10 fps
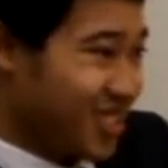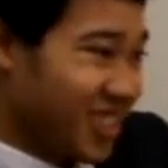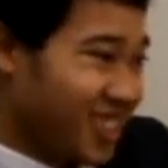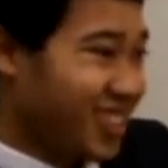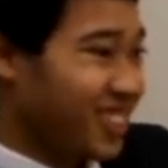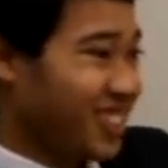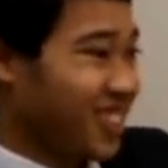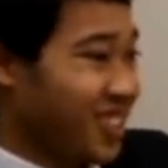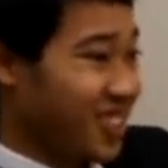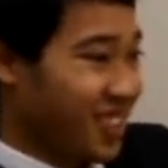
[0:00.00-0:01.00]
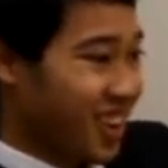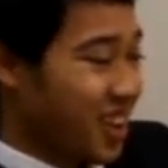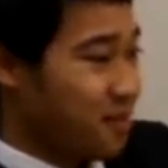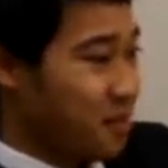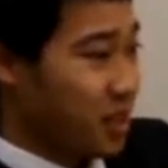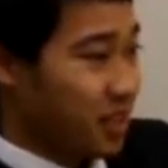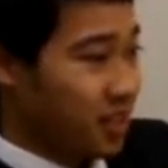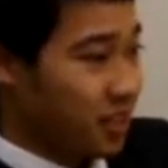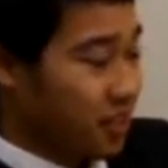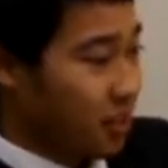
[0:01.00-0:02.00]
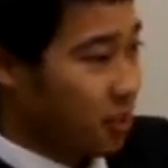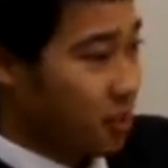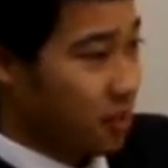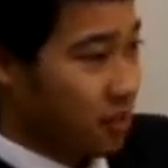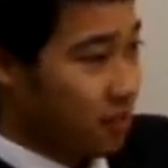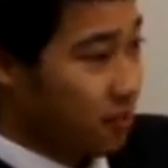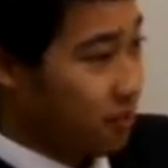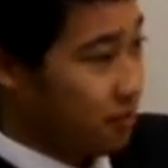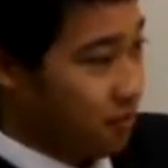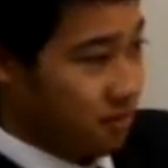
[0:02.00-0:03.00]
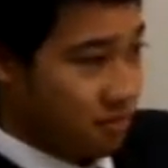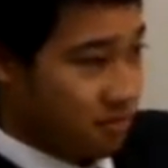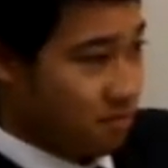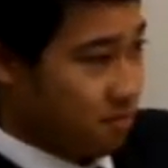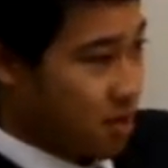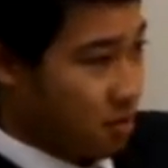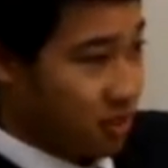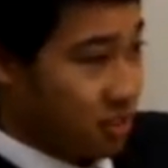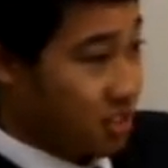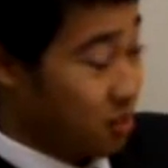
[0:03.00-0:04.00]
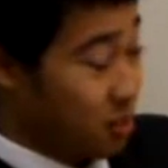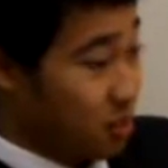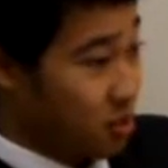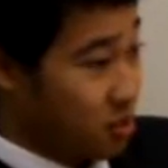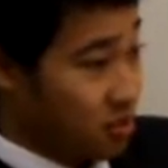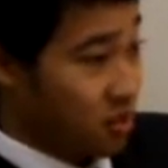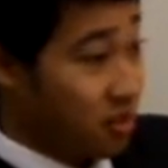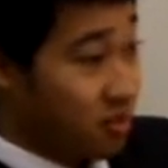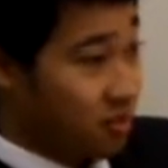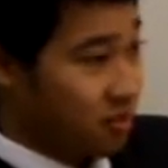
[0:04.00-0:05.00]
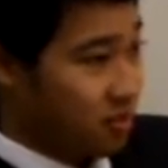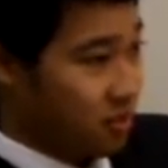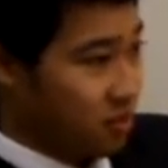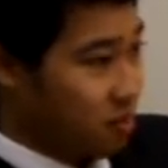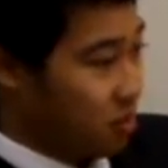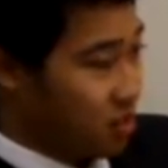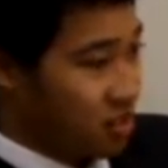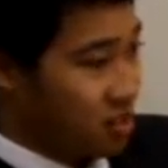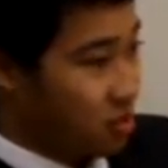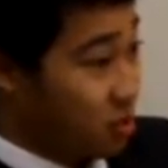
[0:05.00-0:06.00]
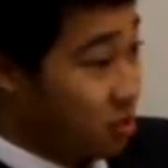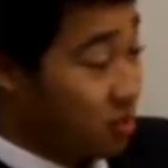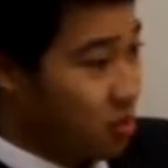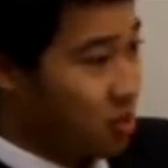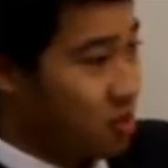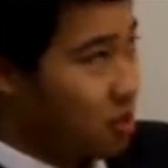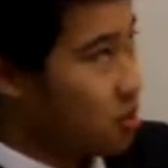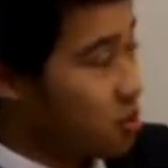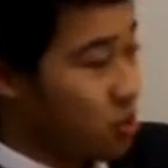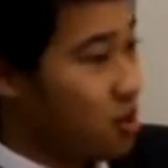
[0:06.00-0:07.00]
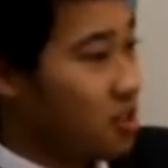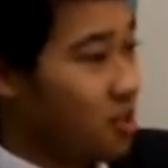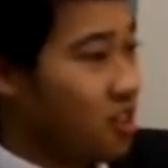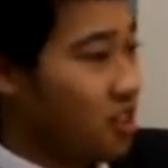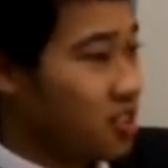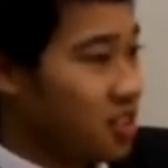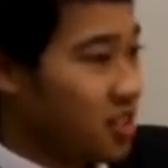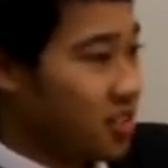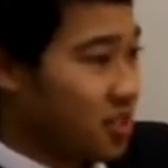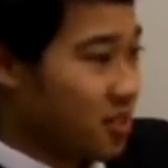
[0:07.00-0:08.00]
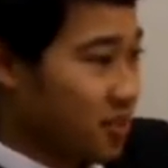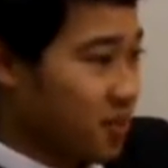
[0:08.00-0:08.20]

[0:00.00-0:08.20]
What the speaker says: intriguing to learn and being like one of the probably the stepping stones of progression toward neurology.